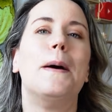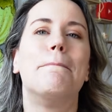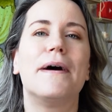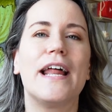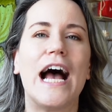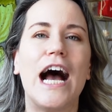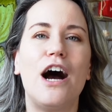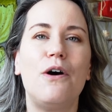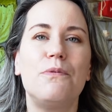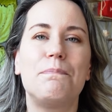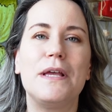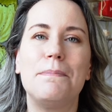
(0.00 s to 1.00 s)
but
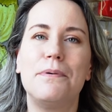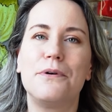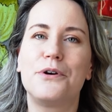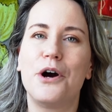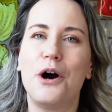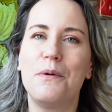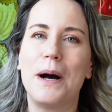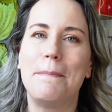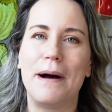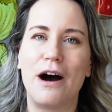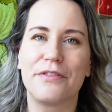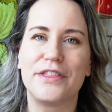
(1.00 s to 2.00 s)
how people go
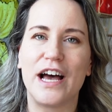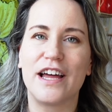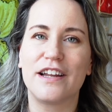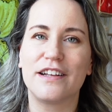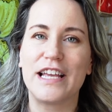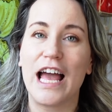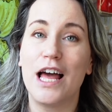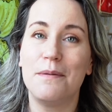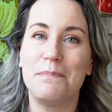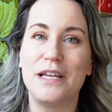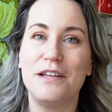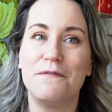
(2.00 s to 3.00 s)
about that can
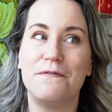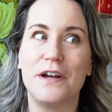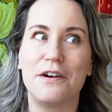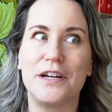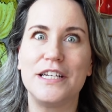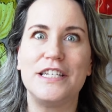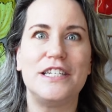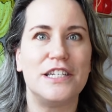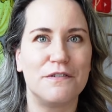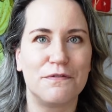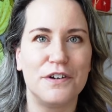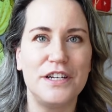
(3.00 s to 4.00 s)
be very
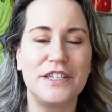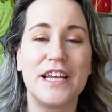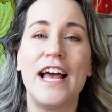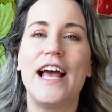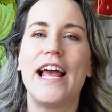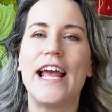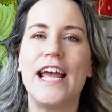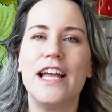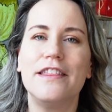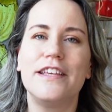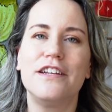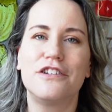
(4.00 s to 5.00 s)
different,
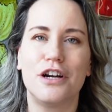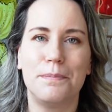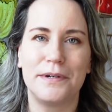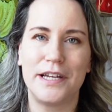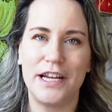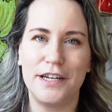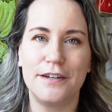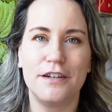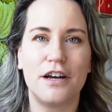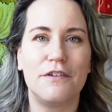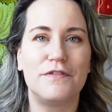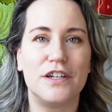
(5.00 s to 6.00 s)
and the interpretation
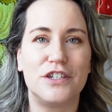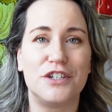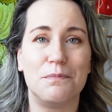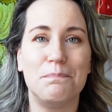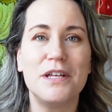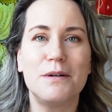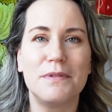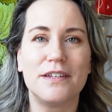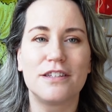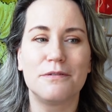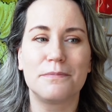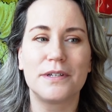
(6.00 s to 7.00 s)
of digital
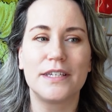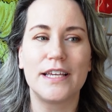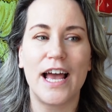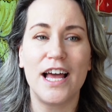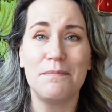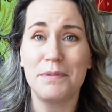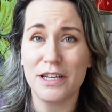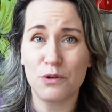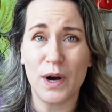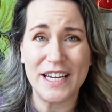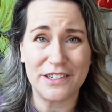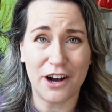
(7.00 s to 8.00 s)
minimalism can be
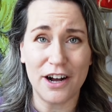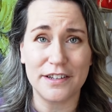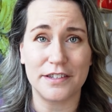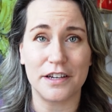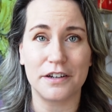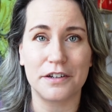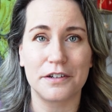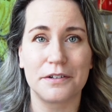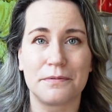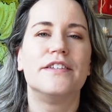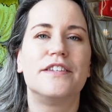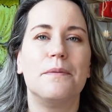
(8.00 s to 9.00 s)
quite toxic.
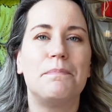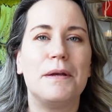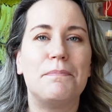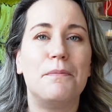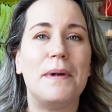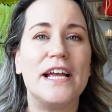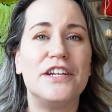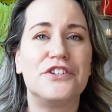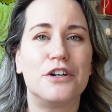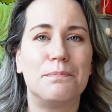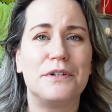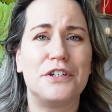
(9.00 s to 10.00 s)
Some people may
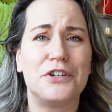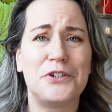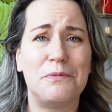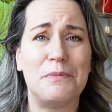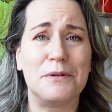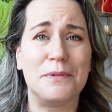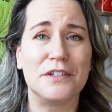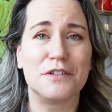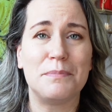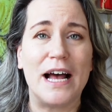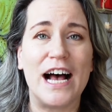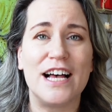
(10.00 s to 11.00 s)
interpret digital
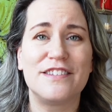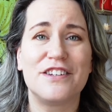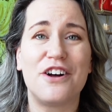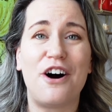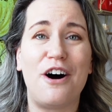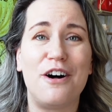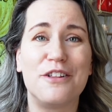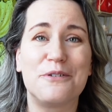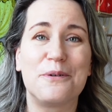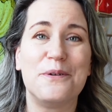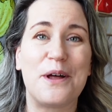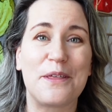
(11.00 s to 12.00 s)
minimalism as an all
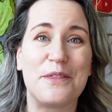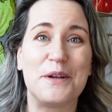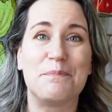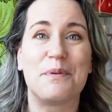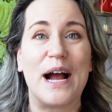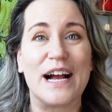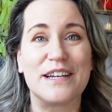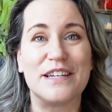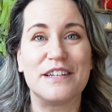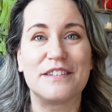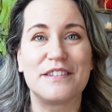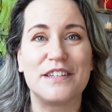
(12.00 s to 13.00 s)
or nothing
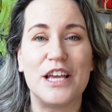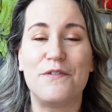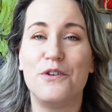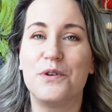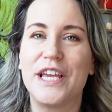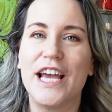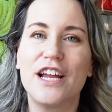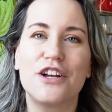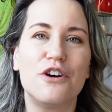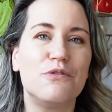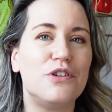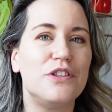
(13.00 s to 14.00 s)
practice. If you can't
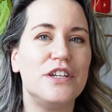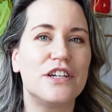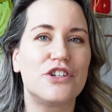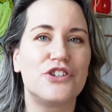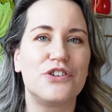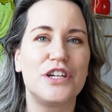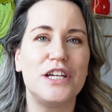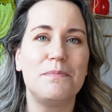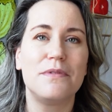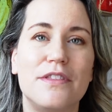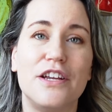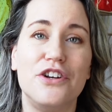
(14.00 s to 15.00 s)
go to the
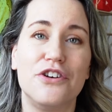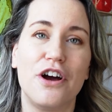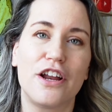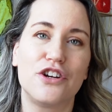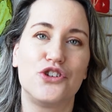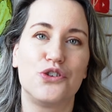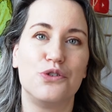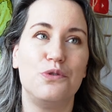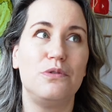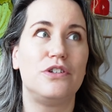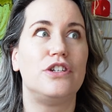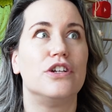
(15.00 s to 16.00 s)
extreme, then you're not a
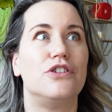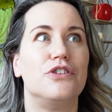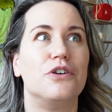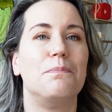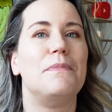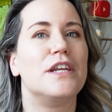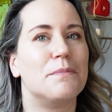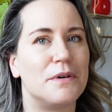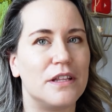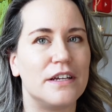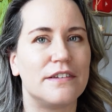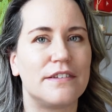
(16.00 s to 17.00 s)
true digital
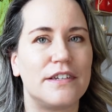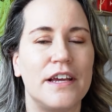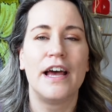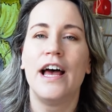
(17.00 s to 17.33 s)
minimalist.